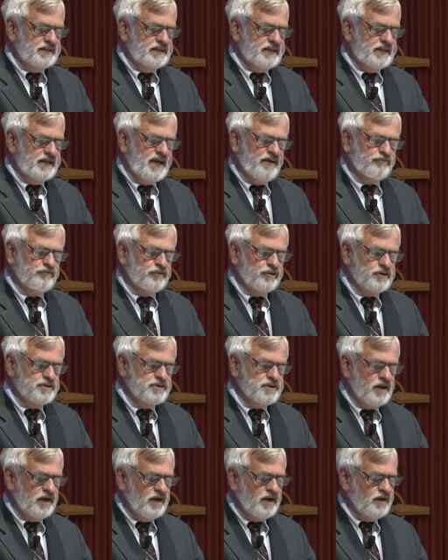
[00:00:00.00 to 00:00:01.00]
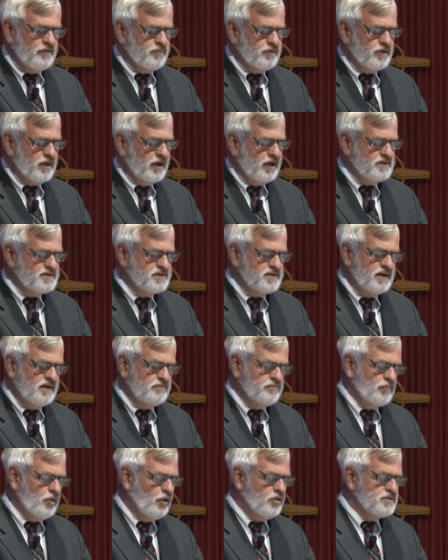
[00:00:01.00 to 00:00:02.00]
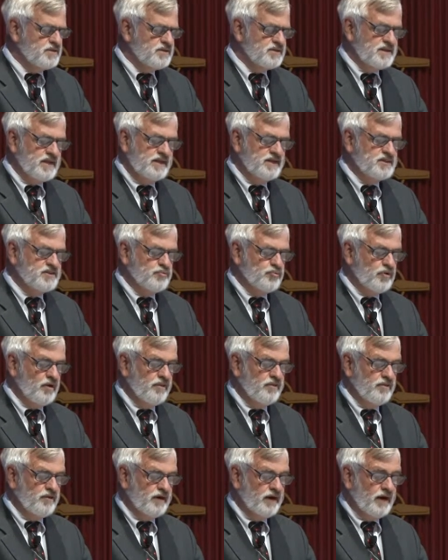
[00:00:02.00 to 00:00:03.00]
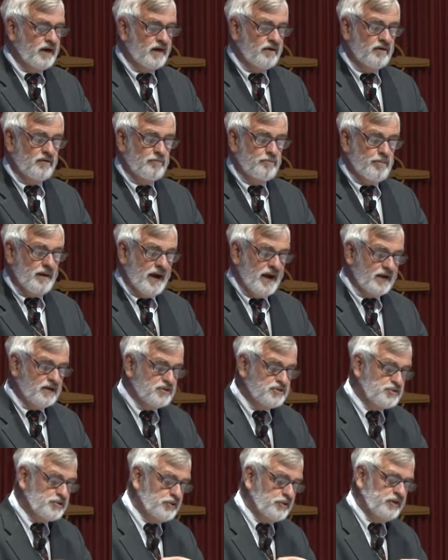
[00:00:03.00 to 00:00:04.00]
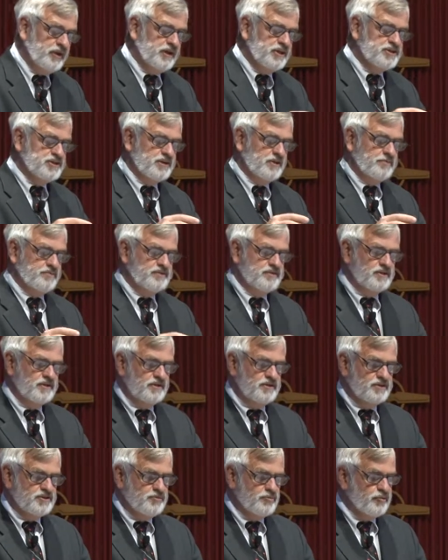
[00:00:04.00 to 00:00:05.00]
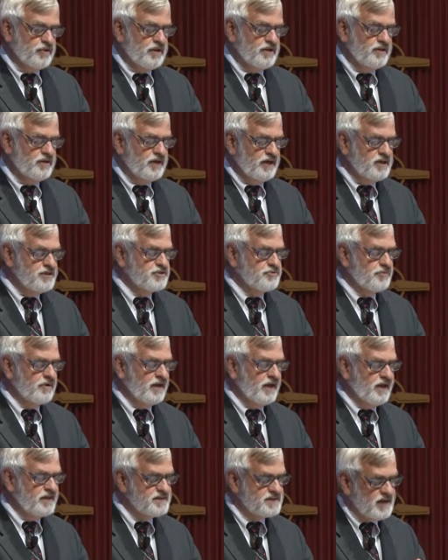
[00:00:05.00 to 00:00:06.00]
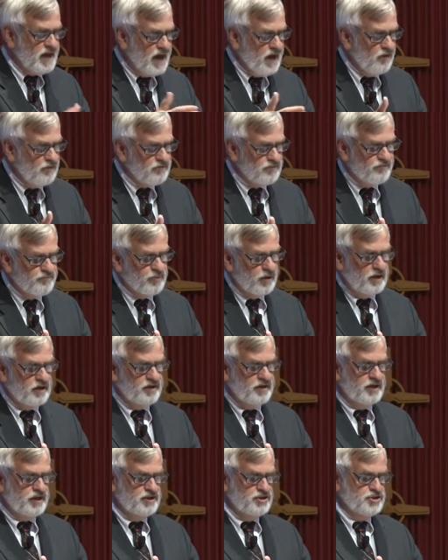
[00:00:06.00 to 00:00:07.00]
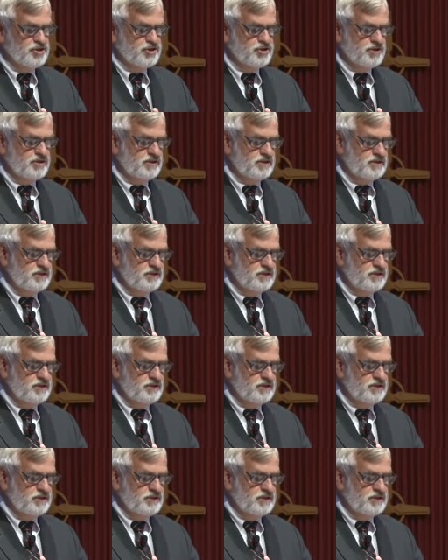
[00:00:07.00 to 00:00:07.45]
And after a time, God sent Moses and his brother Aaron back to Egypt to bring the Israelites out of bondage.